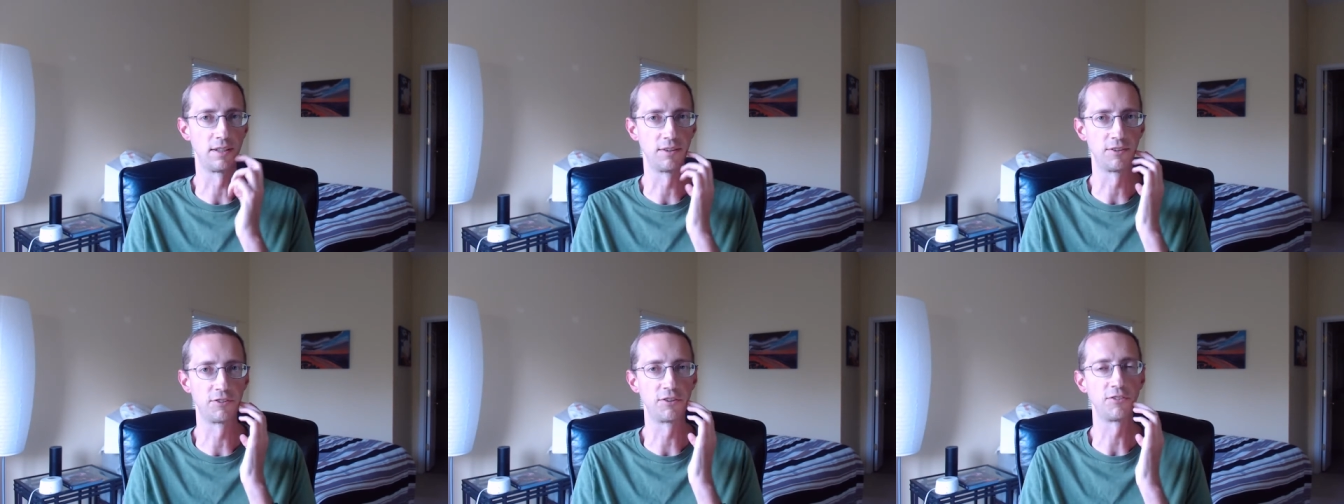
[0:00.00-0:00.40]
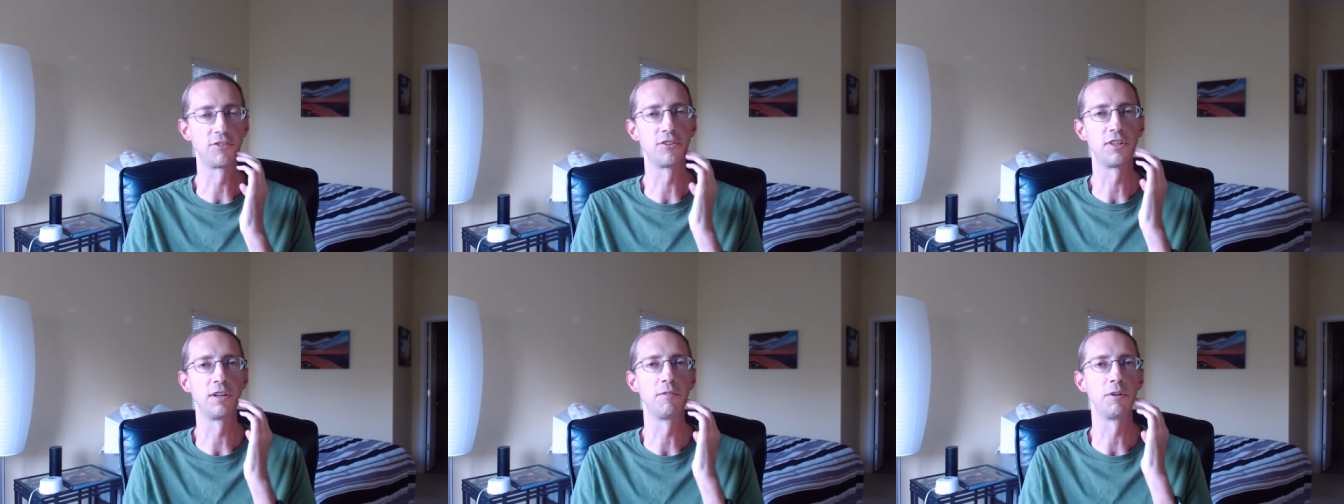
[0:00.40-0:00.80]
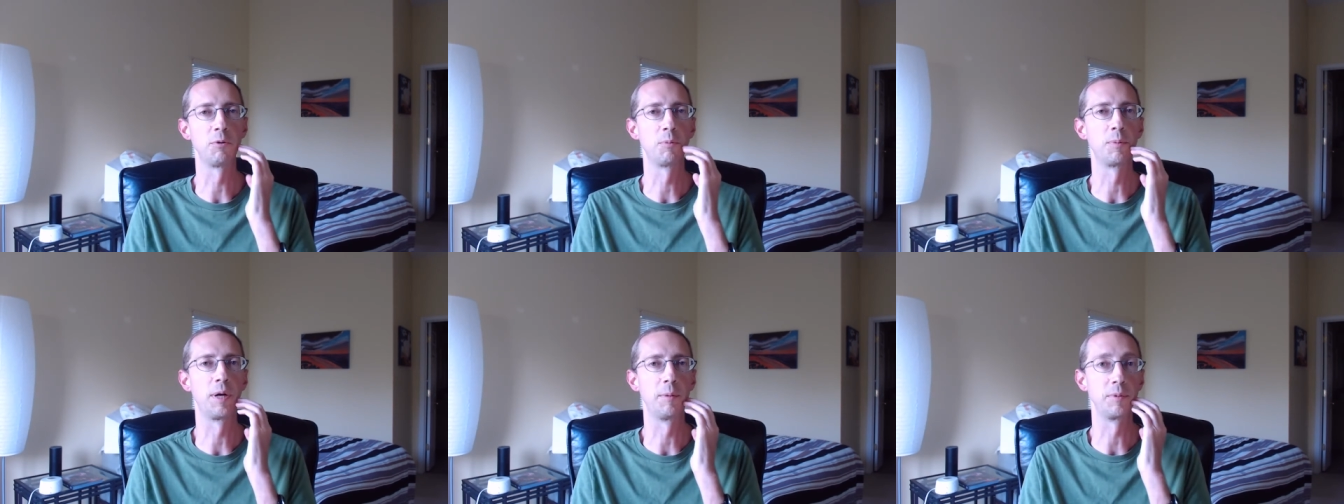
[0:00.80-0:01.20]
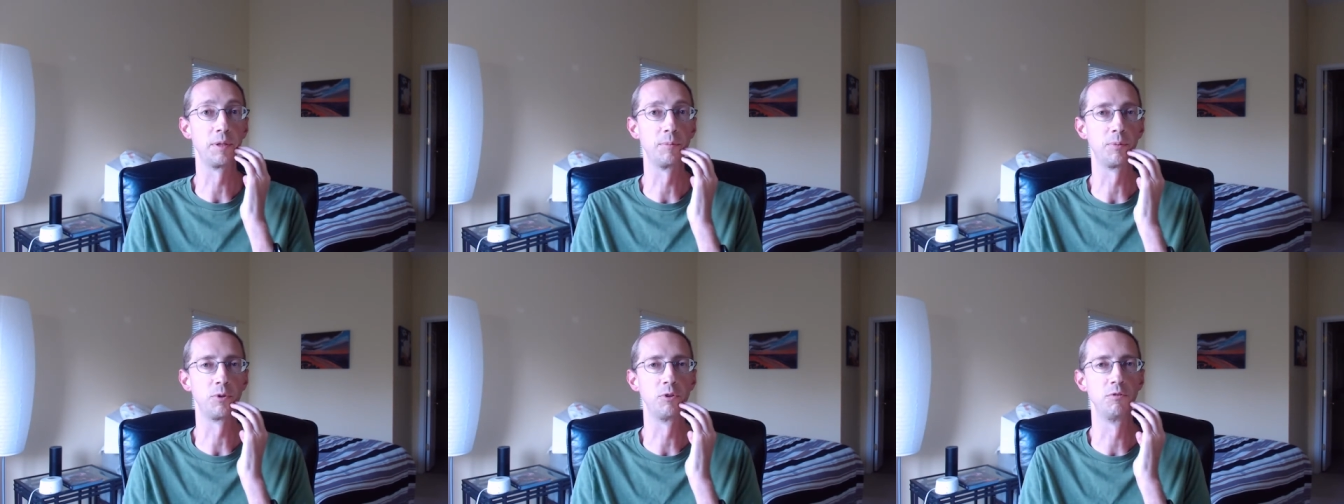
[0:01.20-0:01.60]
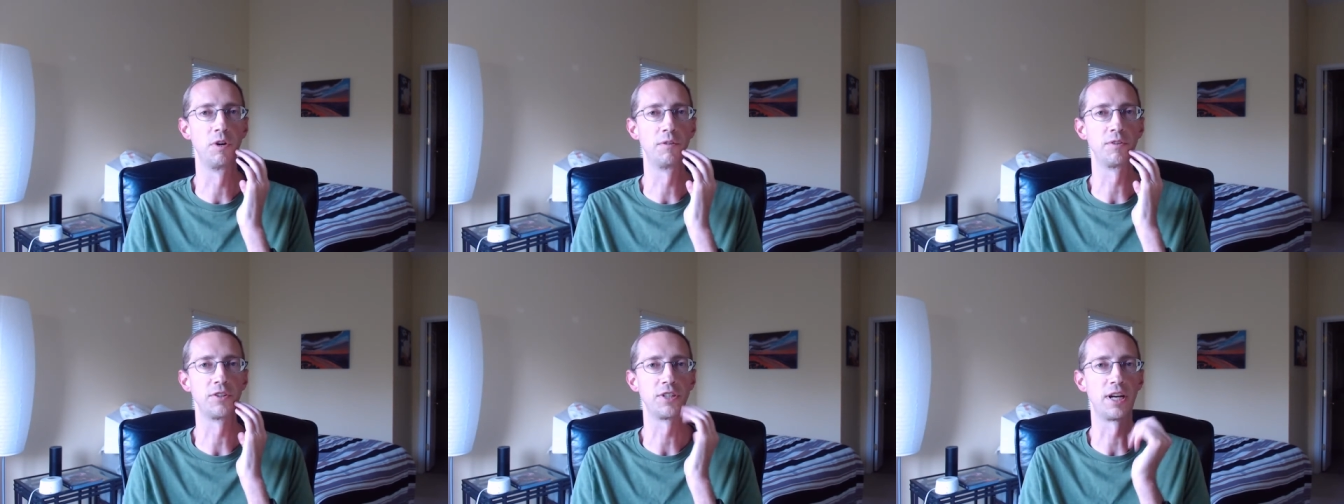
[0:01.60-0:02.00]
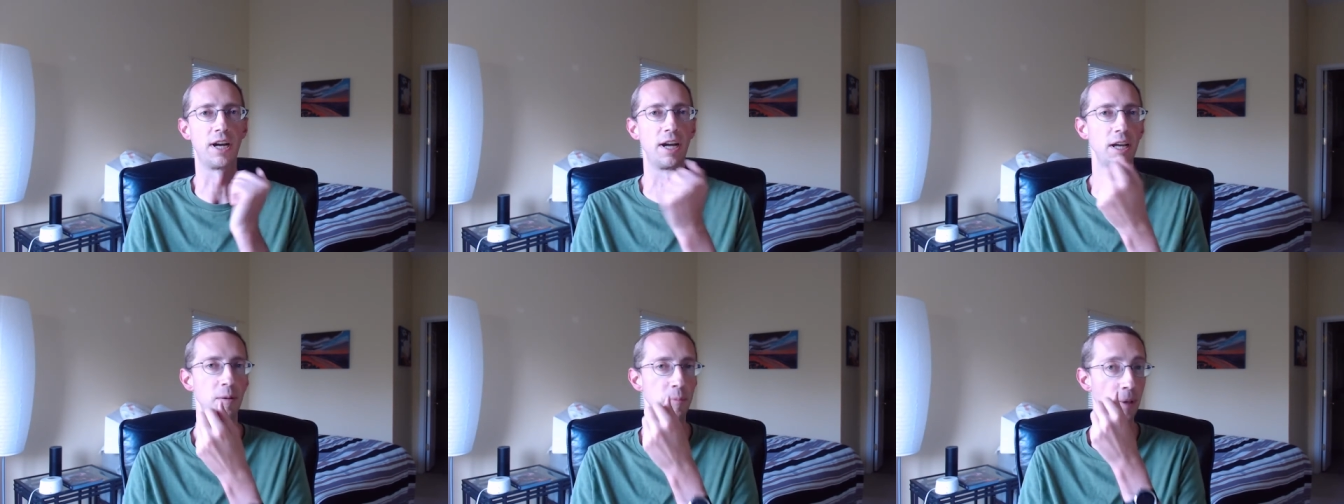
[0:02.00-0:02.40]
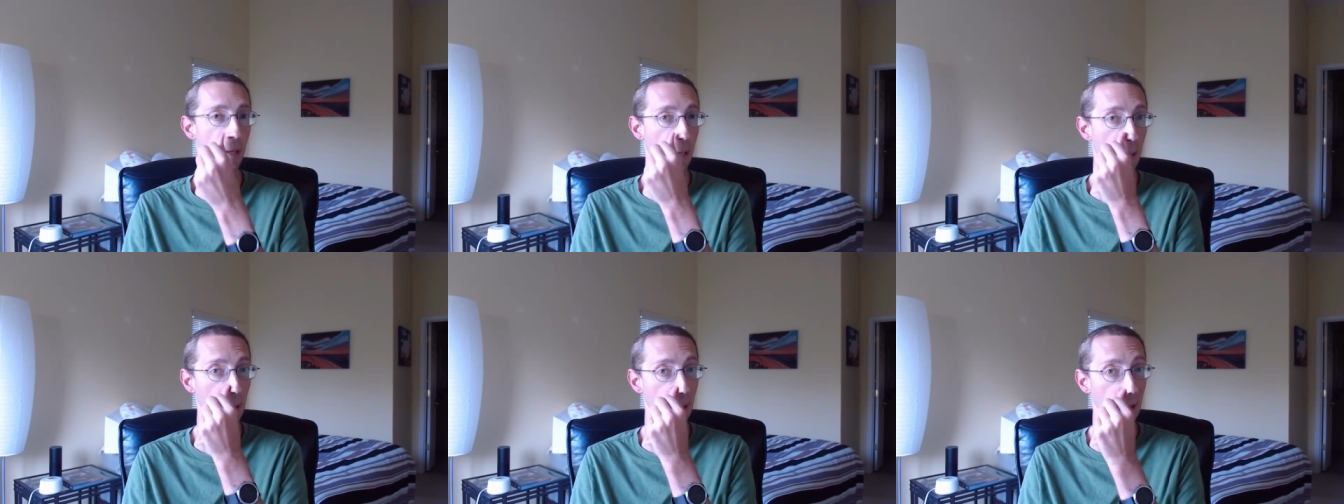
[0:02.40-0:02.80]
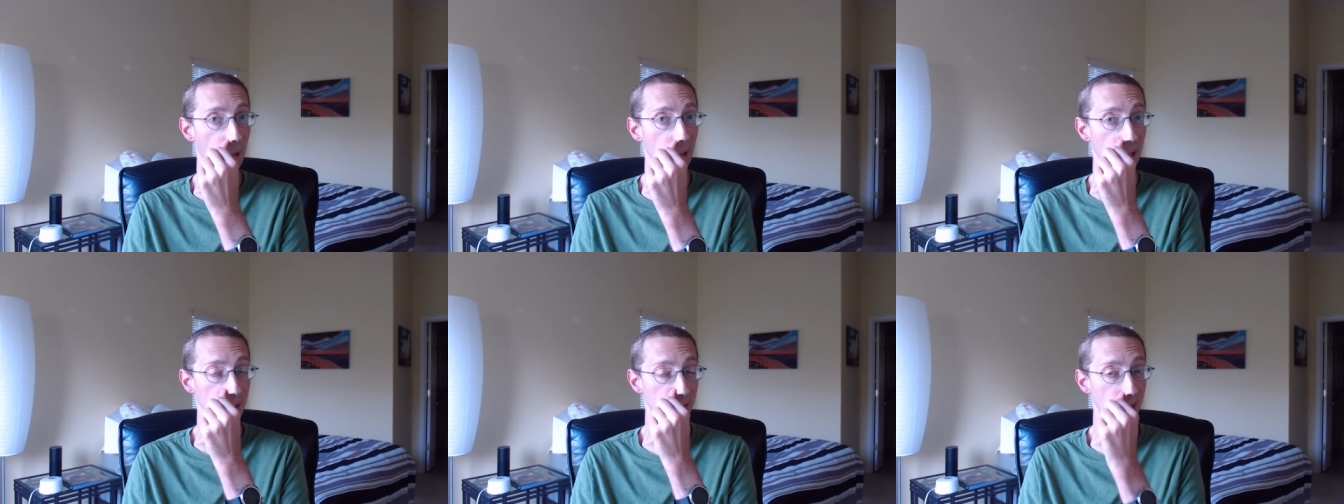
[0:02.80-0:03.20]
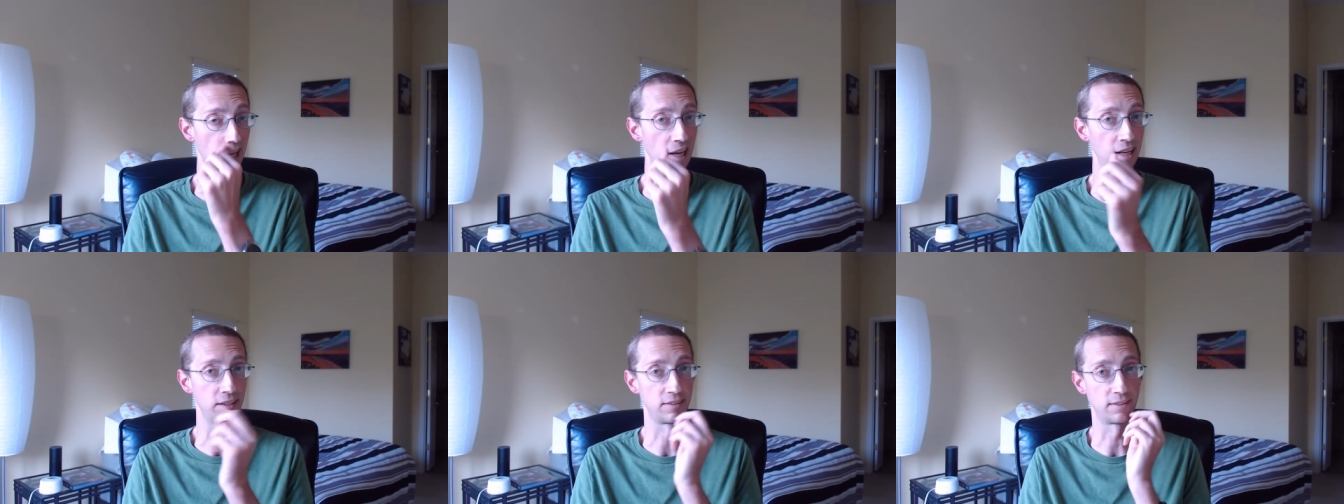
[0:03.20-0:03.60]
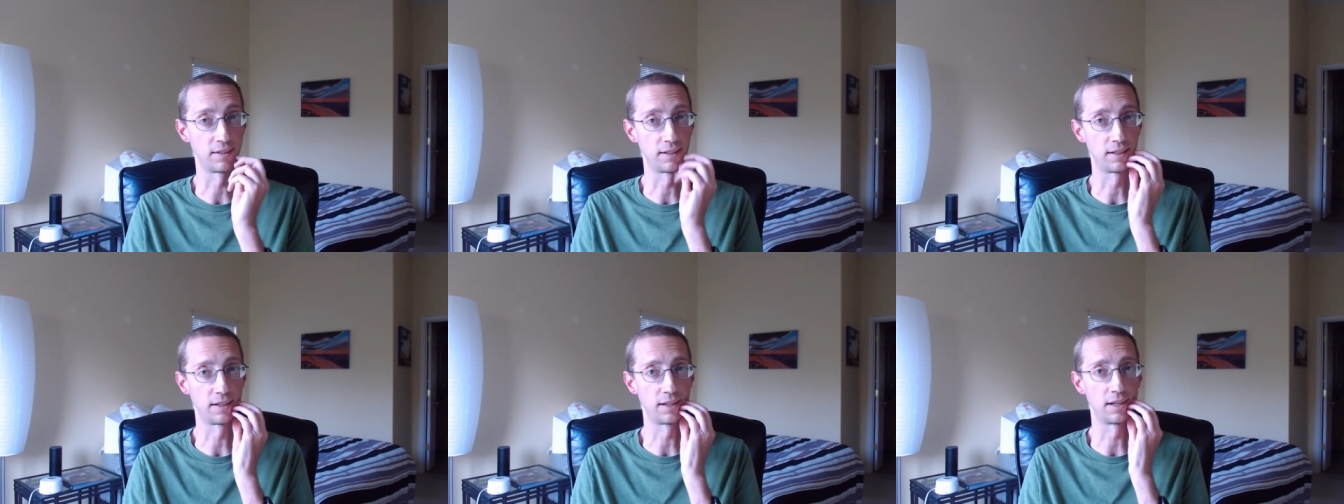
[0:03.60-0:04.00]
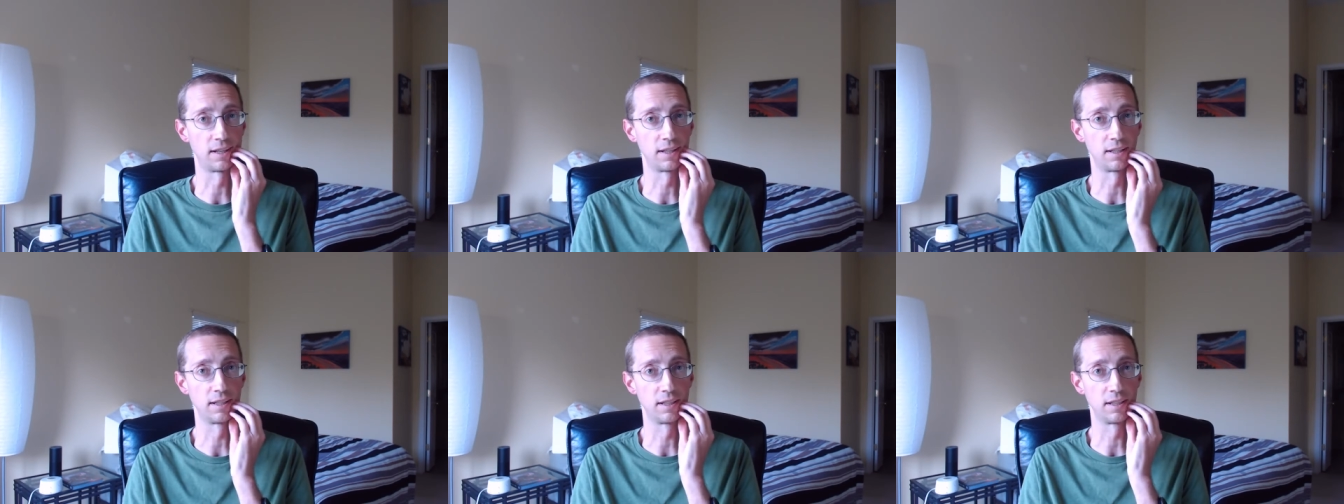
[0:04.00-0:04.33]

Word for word: the sensitivity will probably improve over time and that uh,